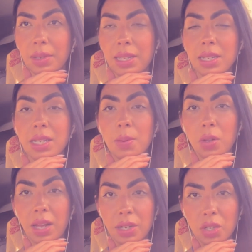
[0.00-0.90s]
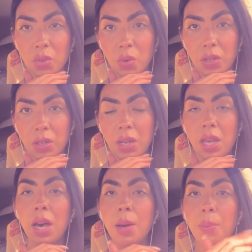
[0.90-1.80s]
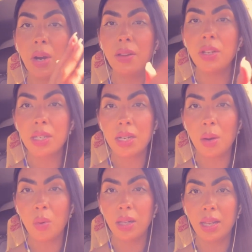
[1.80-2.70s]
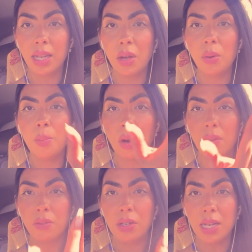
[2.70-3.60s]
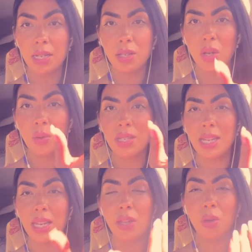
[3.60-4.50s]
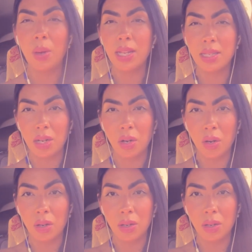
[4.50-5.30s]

It's a double-edged sword. A part of you does not want to let go and a part of you does. So it's like either way, it's going to hurt.